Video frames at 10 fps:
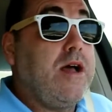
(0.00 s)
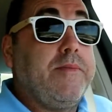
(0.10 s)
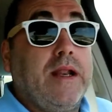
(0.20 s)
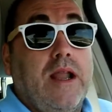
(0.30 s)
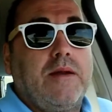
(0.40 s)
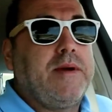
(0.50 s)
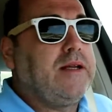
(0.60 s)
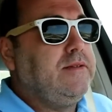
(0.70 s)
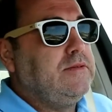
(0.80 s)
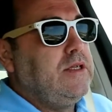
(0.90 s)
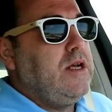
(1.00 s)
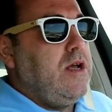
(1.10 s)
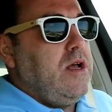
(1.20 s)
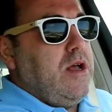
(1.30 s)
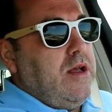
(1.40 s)
I made a lot of money.
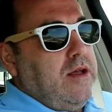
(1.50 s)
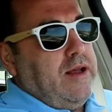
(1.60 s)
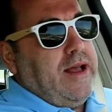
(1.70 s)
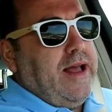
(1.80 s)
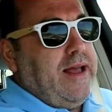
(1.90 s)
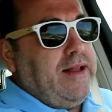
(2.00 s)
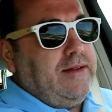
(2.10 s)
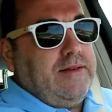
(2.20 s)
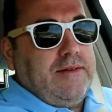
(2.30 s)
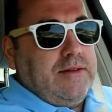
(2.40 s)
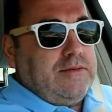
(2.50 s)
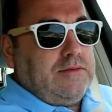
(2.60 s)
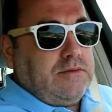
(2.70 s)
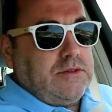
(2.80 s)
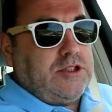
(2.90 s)
And
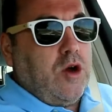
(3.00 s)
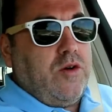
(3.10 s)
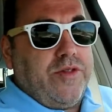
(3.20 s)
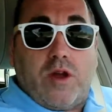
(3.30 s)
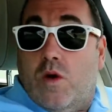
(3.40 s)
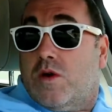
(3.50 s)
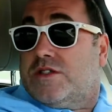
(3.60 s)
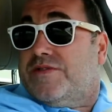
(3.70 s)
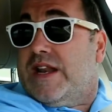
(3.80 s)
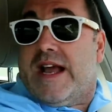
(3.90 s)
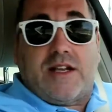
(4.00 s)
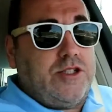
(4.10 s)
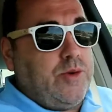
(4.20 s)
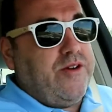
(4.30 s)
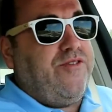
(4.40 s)
so over the course of the
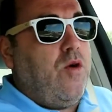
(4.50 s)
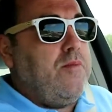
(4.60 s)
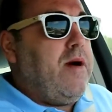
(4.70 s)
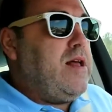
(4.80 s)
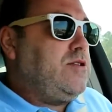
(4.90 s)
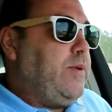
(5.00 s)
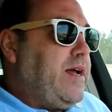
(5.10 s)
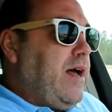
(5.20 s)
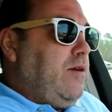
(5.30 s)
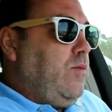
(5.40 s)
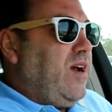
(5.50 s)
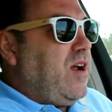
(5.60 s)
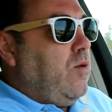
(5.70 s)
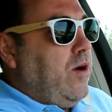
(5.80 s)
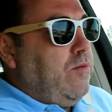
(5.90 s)
next three or four months, we got
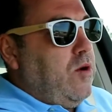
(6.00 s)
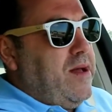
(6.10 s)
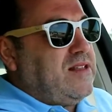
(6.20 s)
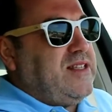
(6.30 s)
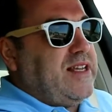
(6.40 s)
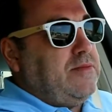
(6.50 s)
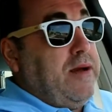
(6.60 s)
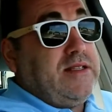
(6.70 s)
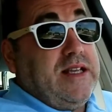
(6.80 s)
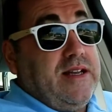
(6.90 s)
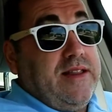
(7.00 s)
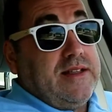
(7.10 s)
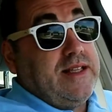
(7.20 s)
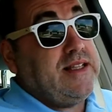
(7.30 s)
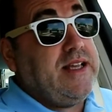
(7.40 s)
we're, we're, we're about six months into
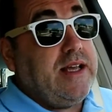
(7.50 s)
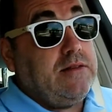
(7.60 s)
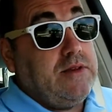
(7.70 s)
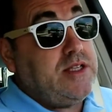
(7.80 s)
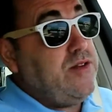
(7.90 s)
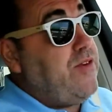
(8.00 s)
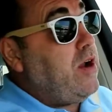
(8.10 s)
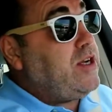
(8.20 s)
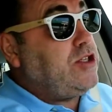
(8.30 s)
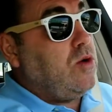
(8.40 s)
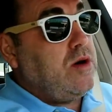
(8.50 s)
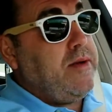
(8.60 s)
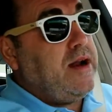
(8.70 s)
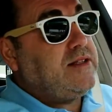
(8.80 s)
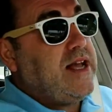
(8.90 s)
this. That's it. This is a very short
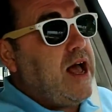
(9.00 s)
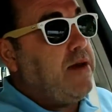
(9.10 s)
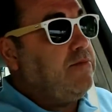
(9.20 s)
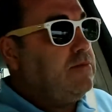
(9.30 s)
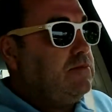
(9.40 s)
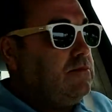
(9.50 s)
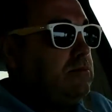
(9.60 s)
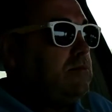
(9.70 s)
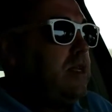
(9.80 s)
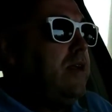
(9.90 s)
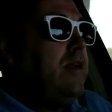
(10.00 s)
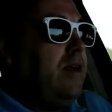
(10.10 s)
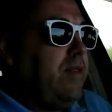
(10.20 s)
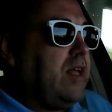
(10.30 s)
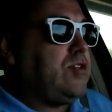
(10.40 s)
amount of time.
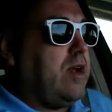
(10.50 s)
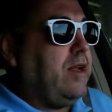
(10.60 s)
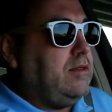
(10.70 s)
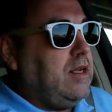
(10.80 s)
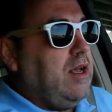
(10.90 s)
And that's right.